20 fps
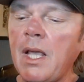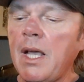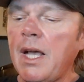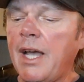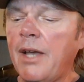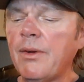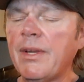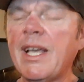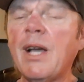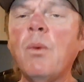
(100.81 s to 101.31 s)

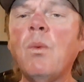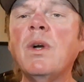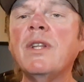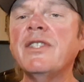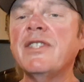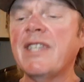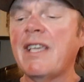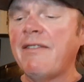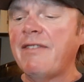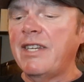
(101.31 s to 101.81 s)
only got one
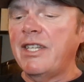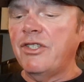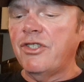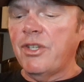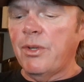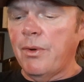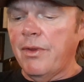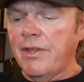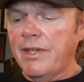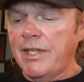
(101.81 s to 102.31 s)
7-inch
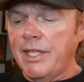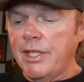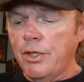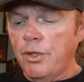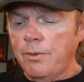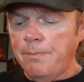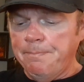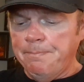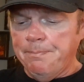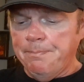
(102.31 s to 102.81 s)
out of the
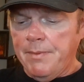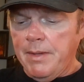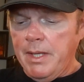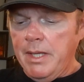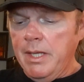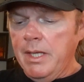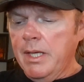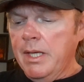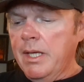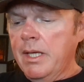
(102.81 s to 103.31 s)
deal,
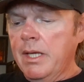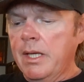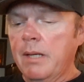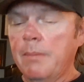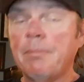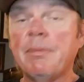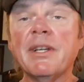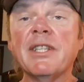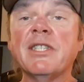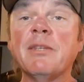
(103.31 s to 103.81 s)

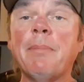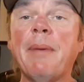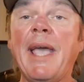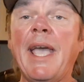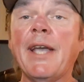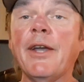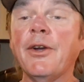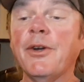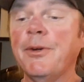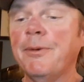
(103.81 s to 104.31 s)
but it's a
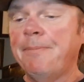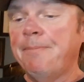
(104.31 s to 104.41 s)
banger.